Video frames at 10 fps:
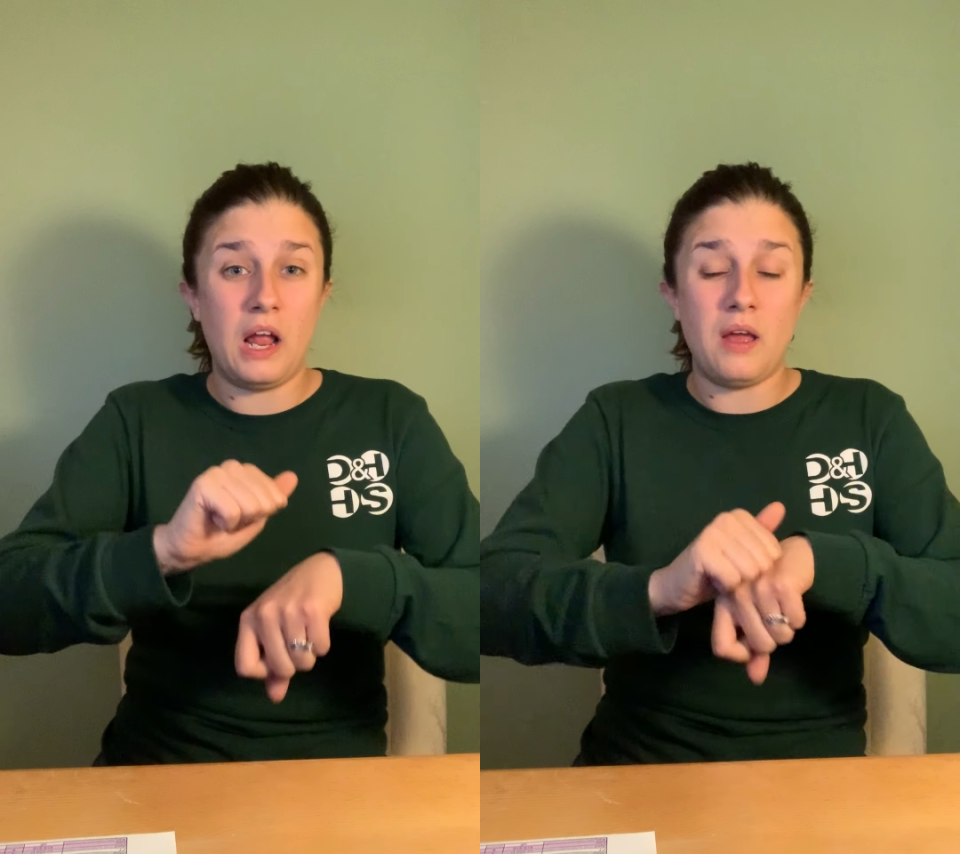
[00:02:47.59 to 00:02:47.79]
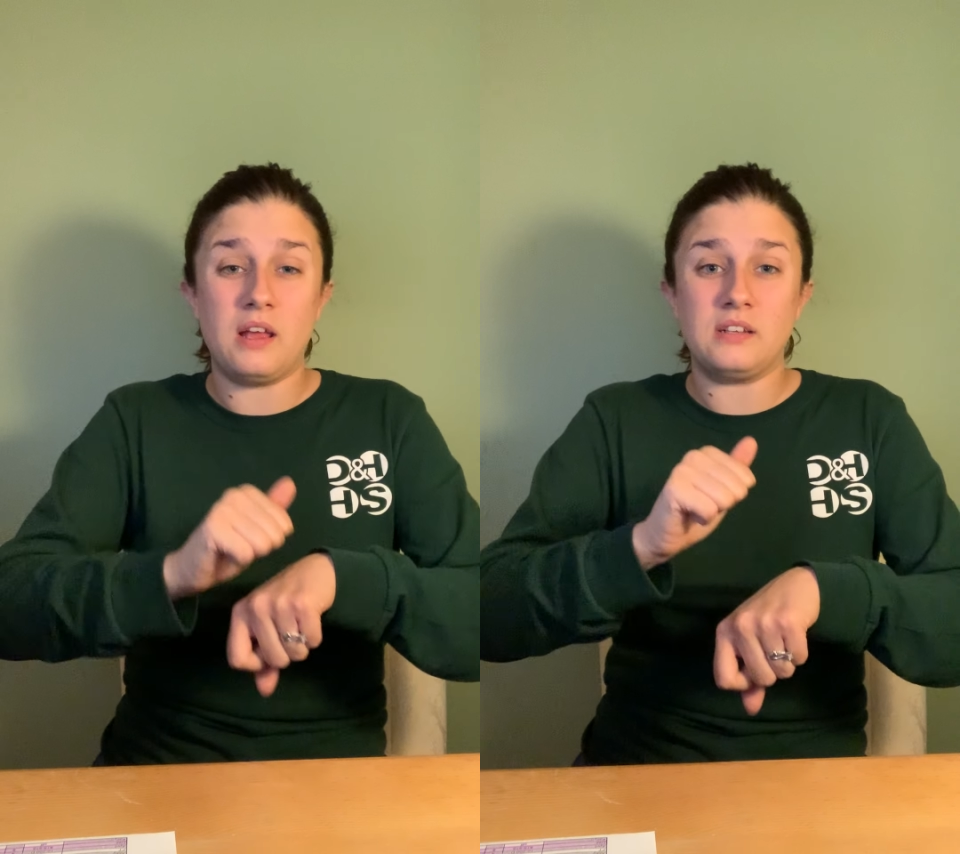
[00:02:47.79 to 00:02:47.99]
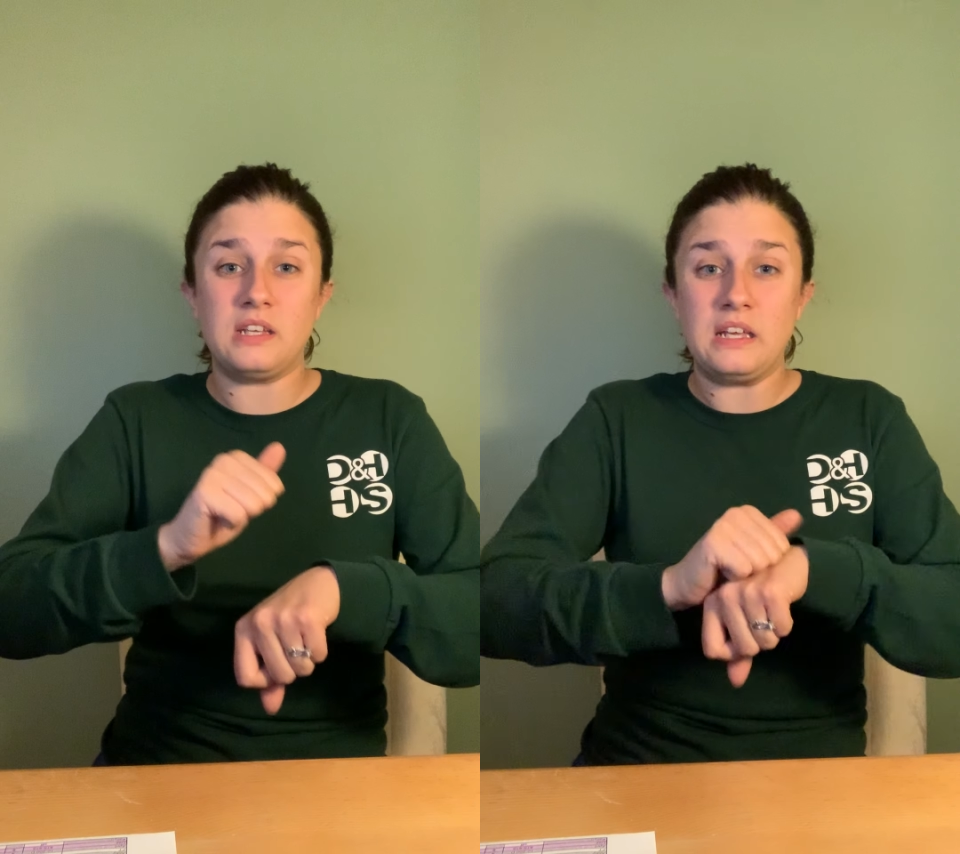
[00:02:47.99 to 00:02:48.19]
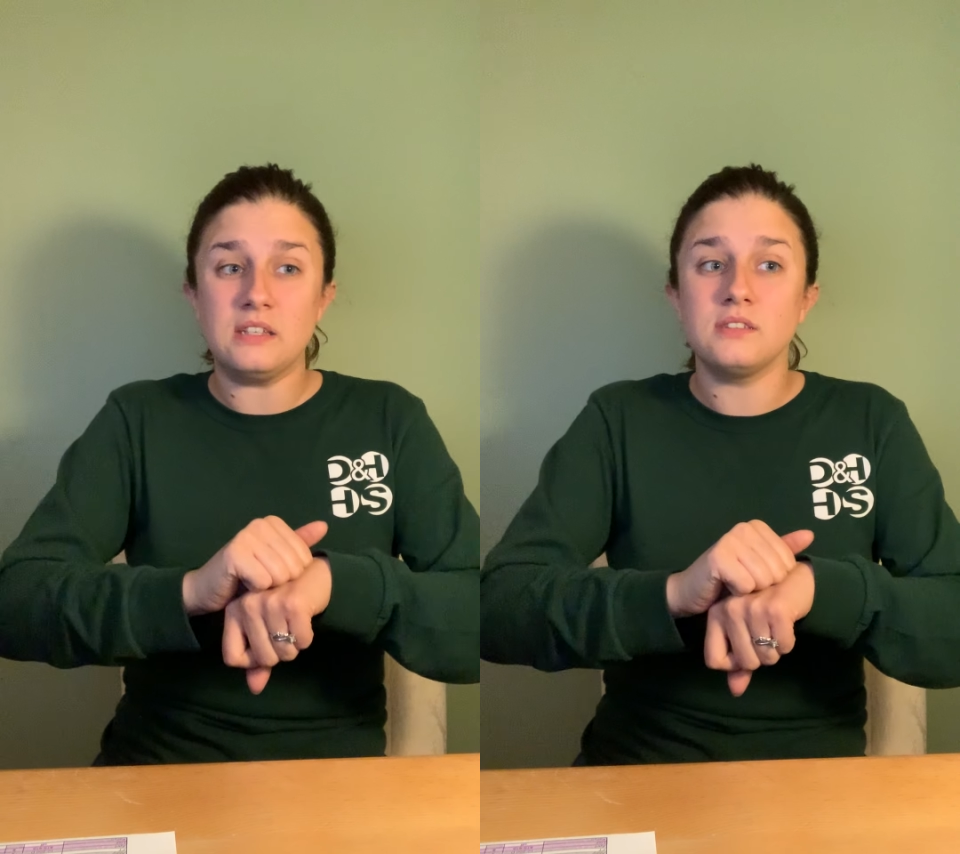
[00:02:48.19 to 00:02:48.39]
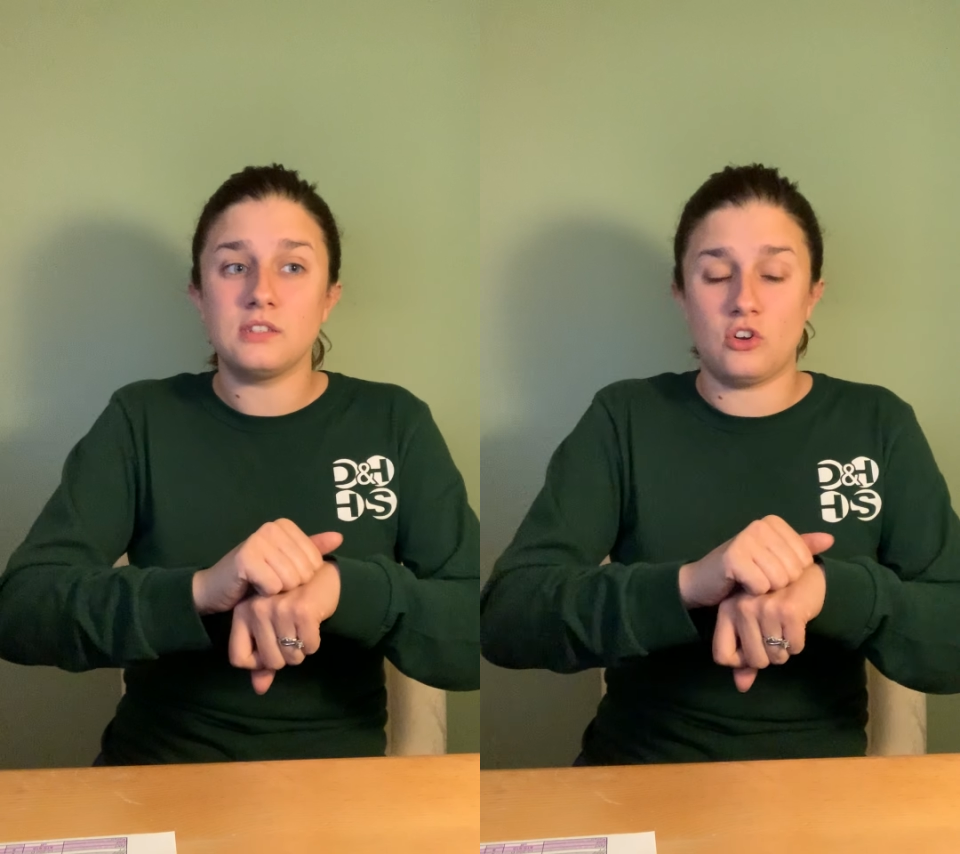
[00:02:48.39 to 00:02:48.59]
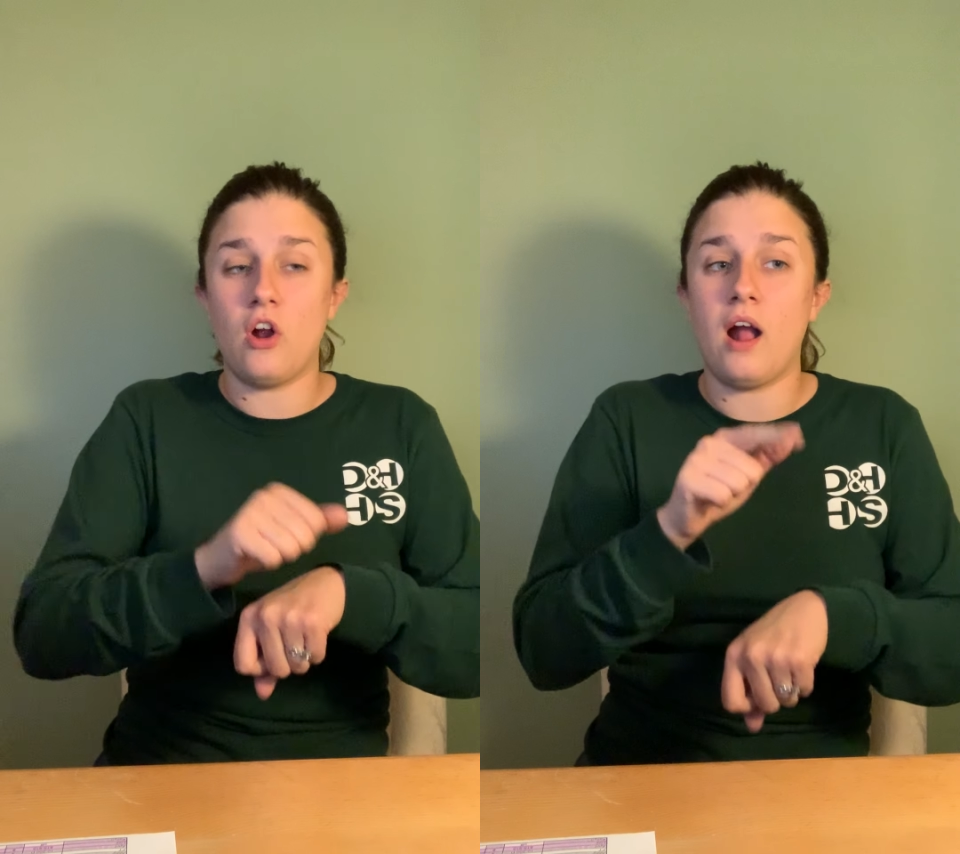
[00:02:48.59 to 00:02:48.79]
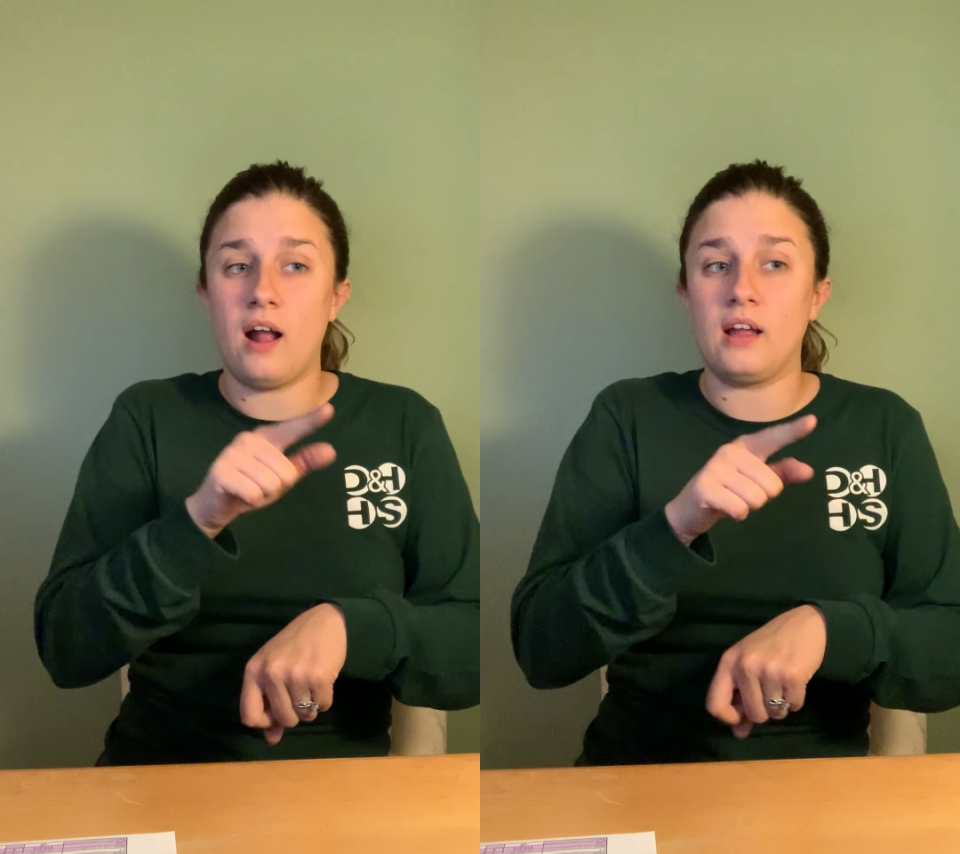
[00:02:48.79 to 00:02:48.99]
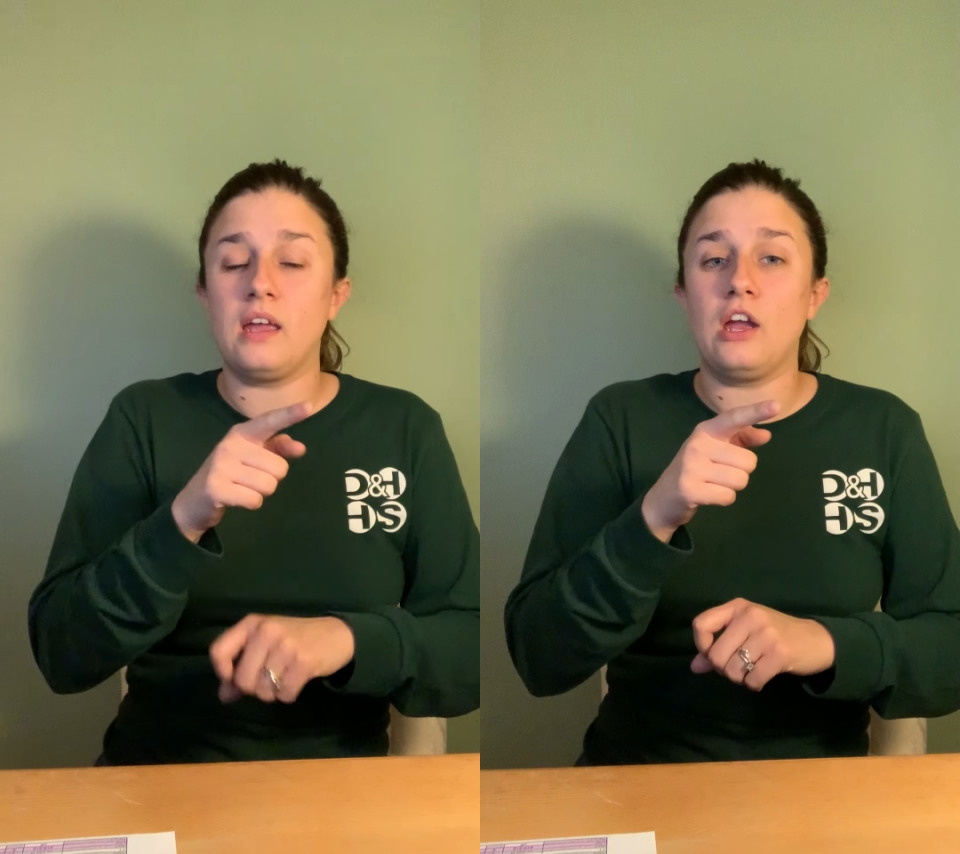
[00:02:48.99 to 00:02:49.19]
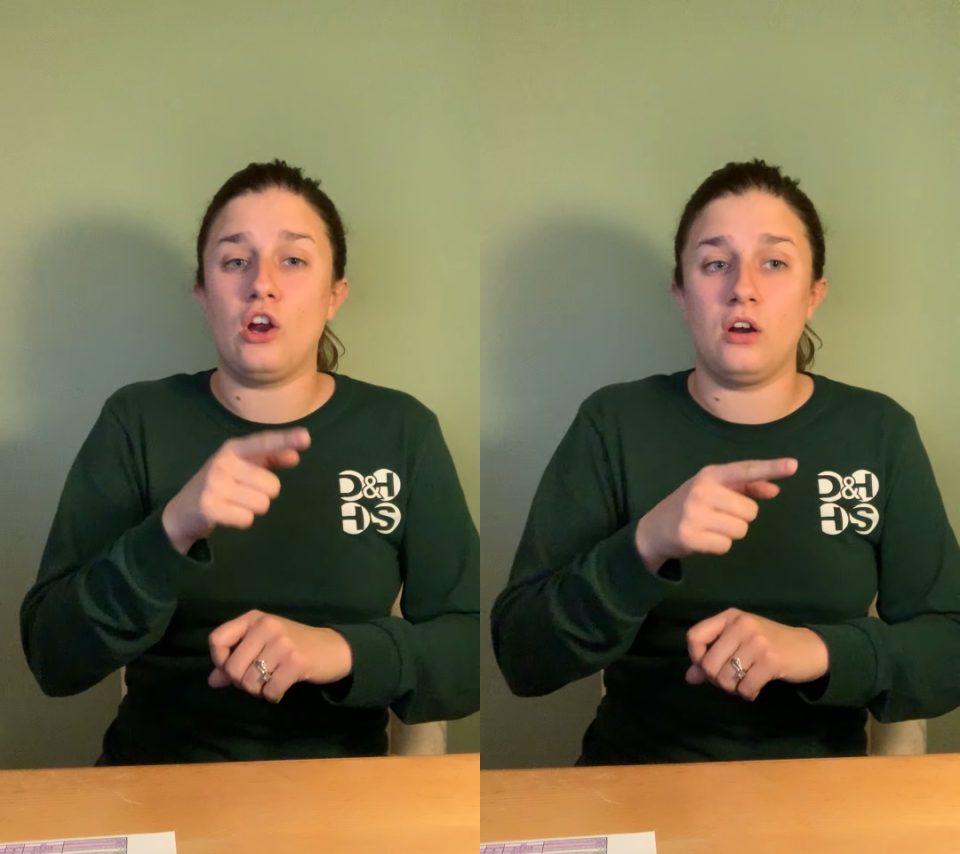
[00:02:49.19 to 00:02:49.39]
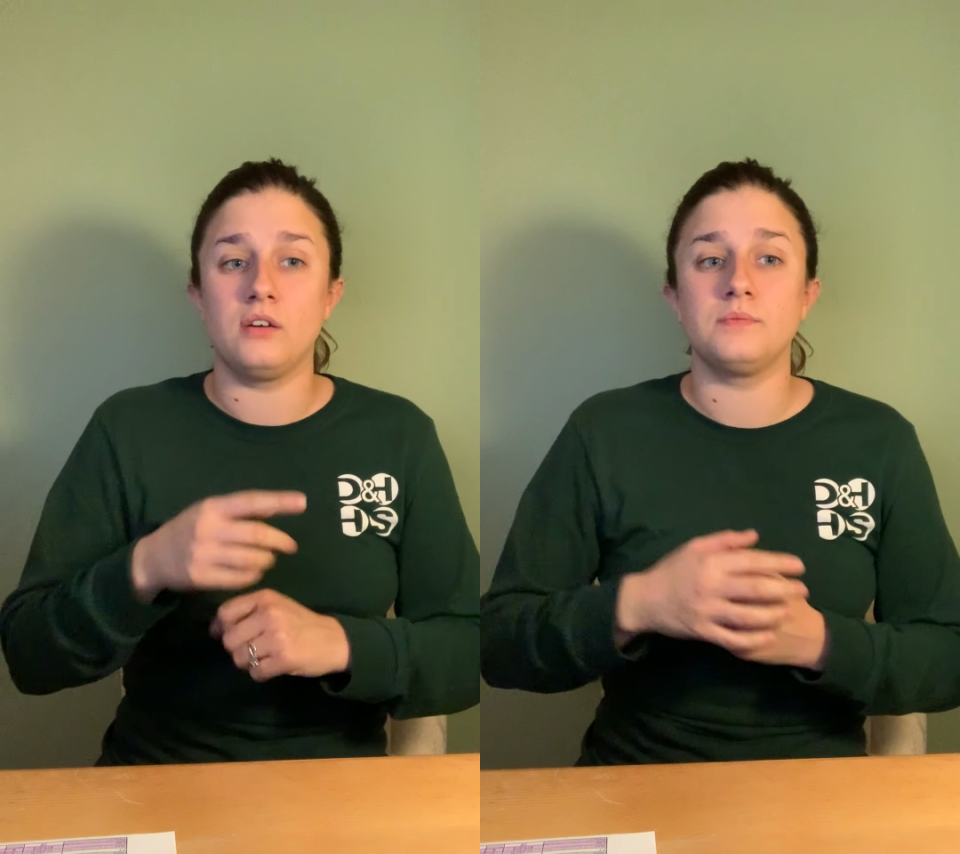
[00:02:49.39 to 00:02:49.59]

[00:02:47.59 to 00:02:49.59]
addition of some heat and pressure,